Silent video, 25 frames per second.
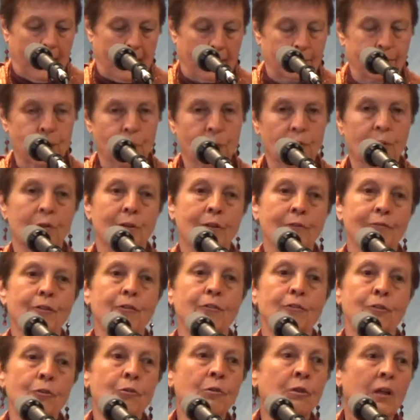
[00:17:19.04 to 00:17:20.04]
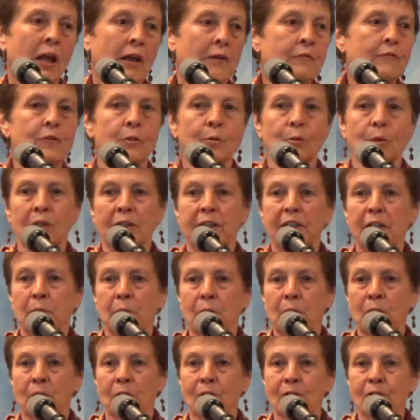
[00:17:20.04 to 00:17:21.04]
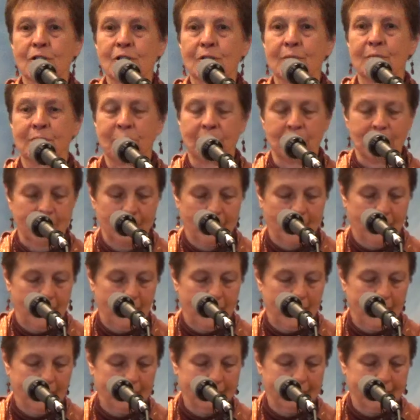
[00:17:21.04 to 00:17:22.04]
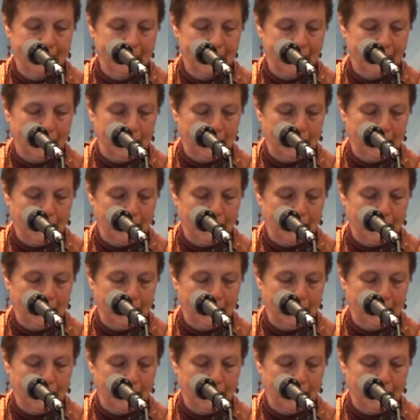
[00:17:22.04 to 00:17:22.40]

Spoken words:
for new life to really emerge. And